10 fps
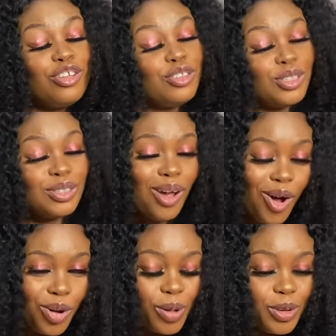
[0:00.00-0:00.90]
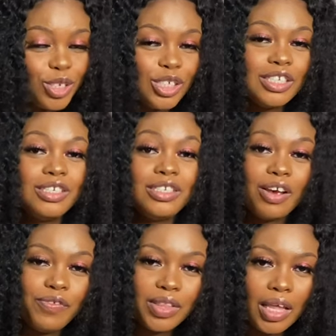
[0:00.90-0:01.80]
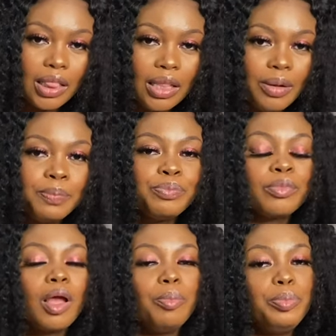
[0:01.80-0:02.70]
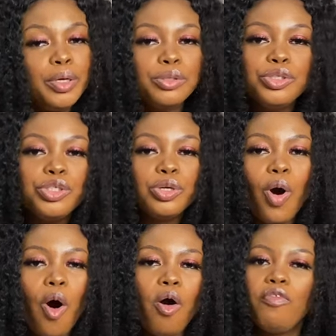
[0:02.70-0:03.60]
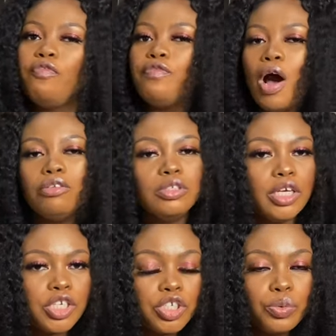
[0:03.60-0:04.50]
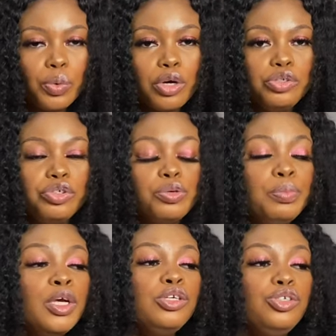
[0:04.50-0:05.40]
So you should definitely build your foundation wardrobe.